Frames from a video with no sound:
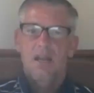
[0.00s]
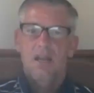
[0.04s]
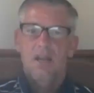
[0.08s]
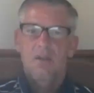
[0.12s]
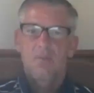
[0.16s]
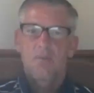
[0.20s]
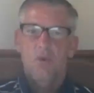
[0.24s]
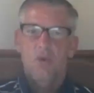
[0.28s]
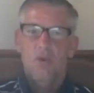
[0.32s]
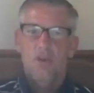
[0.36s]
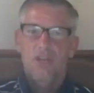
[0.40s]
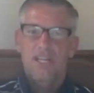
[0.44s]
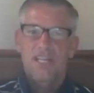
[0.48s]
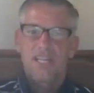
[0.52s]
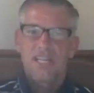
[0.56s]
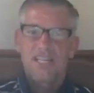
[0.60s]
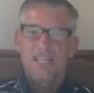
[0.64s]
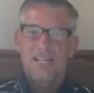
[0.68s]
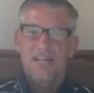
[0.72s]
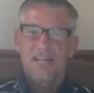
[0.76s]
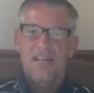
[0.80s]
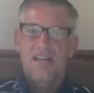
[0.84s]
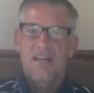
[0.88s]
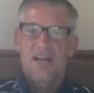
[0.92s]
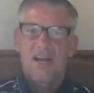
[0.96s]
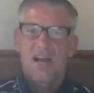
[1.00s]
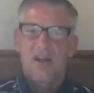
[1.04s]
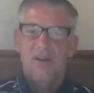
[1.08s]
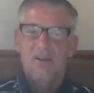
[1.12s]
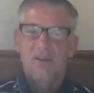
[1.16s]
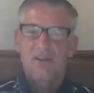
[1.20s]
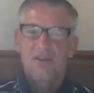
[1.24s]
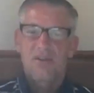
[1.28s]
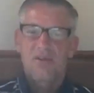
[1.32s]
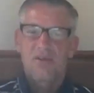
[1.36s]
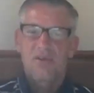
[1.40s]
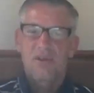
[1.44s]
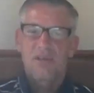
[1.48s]
Good morning. How are
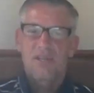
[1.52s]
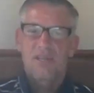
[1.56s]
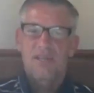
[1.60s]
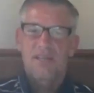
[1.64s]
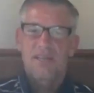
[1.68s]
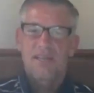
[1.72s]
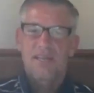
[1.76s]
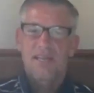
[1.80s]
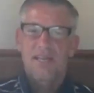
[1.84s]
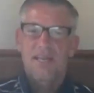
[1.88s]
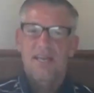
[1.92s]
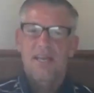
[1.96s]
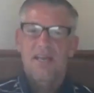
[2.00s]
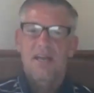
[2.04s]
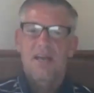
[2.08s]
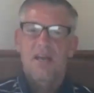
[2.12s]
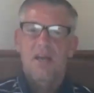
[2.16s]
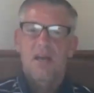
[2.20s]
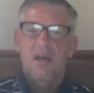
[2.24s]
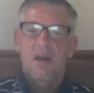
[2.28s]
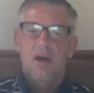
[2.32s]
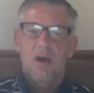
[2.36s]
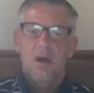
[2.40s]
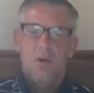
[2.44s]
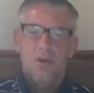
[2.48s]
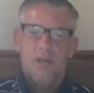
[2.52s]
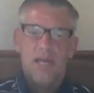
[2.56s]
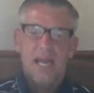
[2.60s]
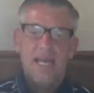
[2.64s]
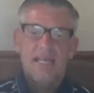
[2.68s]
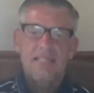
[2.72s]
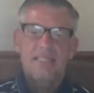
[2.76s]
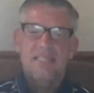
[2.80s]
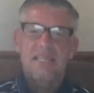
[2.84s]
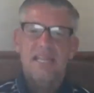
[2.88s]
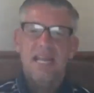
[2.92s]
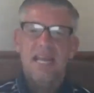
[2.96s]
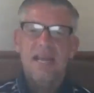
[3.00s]
you doing?
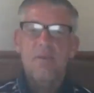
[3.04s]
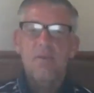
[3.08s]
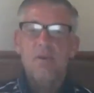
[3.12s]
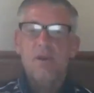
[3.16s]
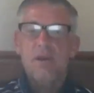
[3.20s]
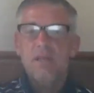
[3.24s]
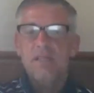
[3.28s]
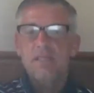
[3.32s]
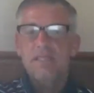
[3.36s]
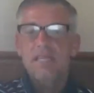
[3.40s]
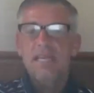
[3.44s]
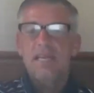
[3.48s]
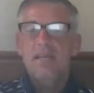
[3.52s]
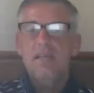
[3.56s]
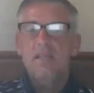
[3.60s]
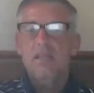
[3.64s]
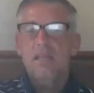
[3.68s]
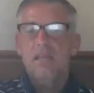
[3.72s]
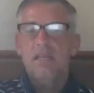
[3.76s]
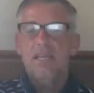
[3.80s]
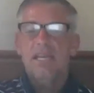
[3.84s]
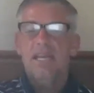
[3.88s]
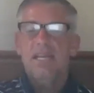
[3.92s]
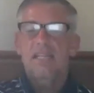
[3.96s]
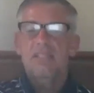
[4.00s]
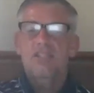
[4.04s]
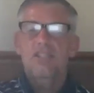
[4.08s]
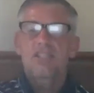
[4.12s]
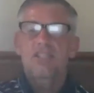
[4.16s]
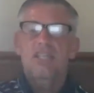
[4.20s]
Okay, today we're going to take a look at